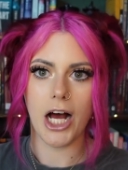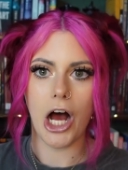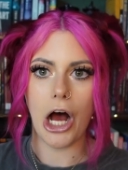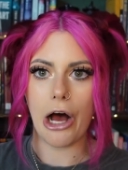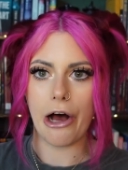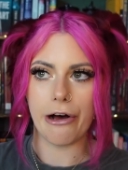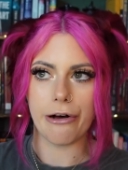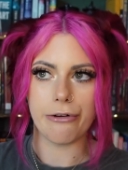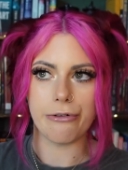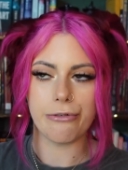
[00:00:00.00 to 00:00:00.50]

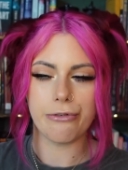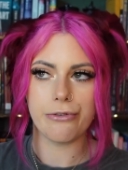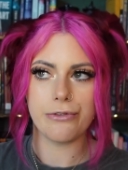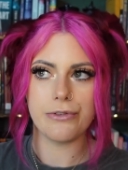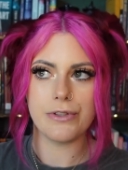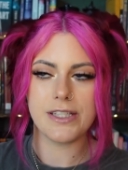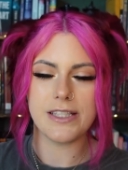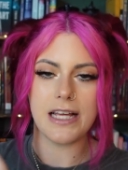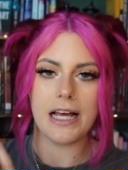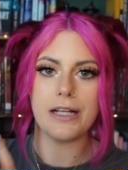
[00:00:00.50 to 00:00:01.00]
of
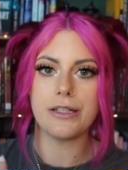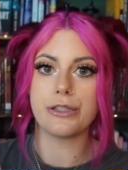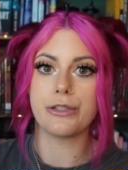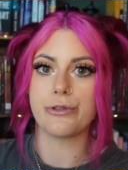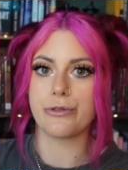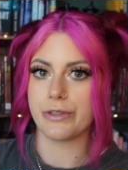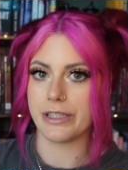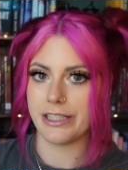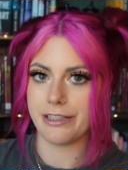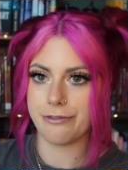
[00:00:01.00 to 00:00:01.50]
said
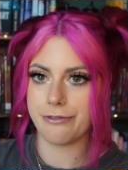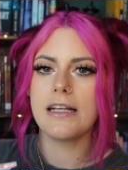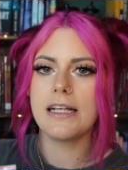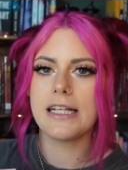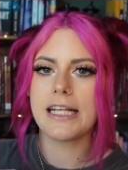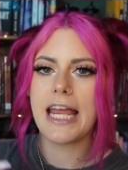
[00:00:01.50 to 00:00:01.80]
grief. It